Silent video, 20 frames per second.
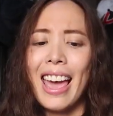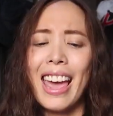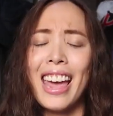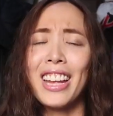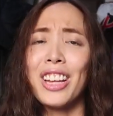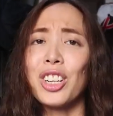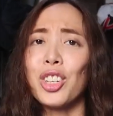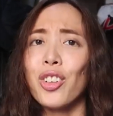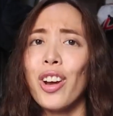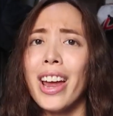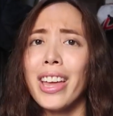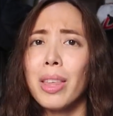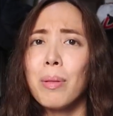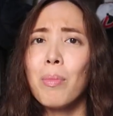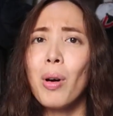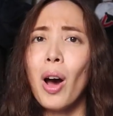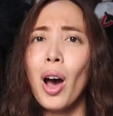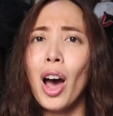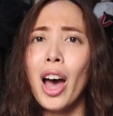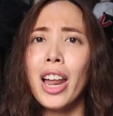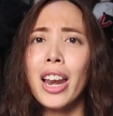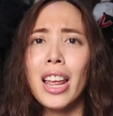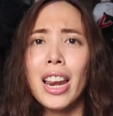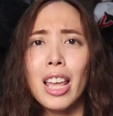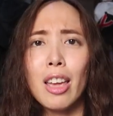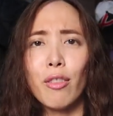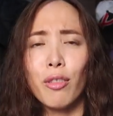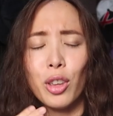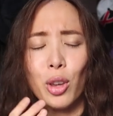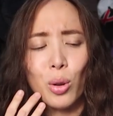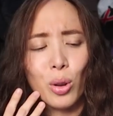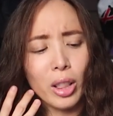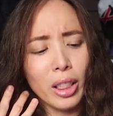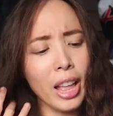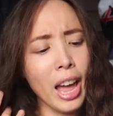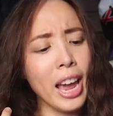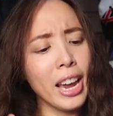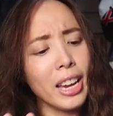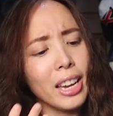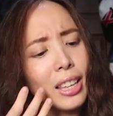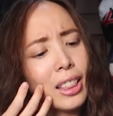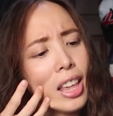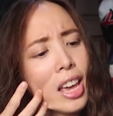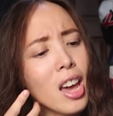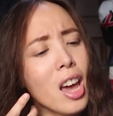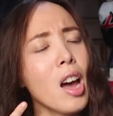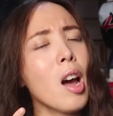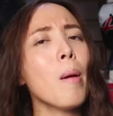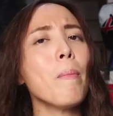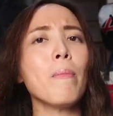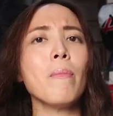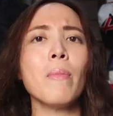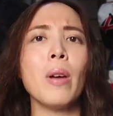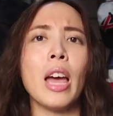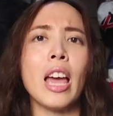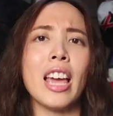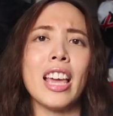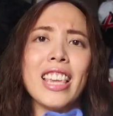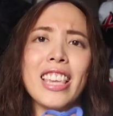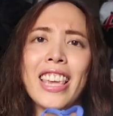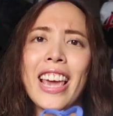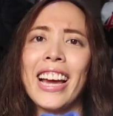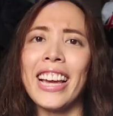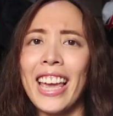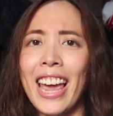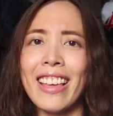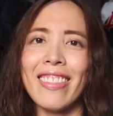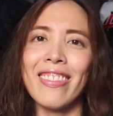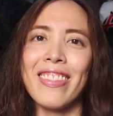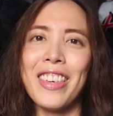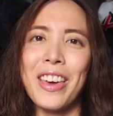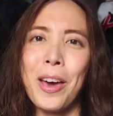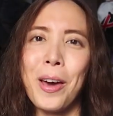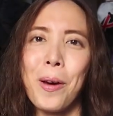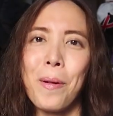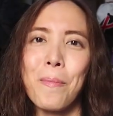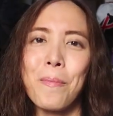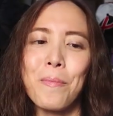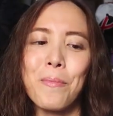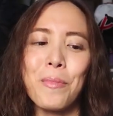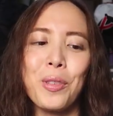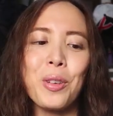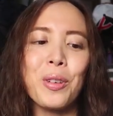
and you try them on, and if you like them, you get them.